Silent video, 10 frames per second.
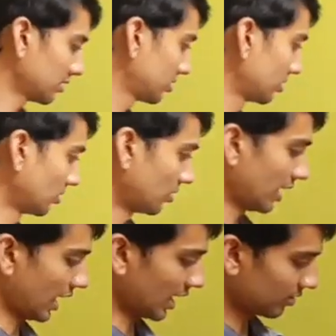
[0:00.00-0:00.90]
So
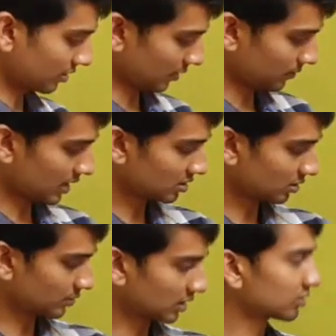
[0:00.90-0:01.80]
I have f dash
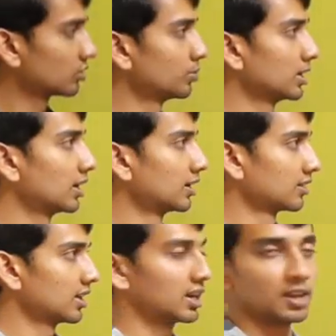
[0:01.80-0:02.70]
of x to be greater
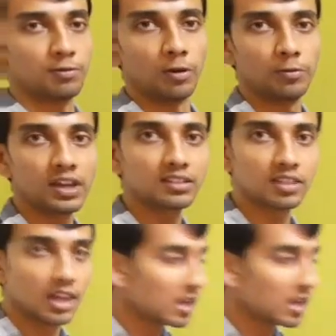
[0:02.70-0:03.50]
than f of x.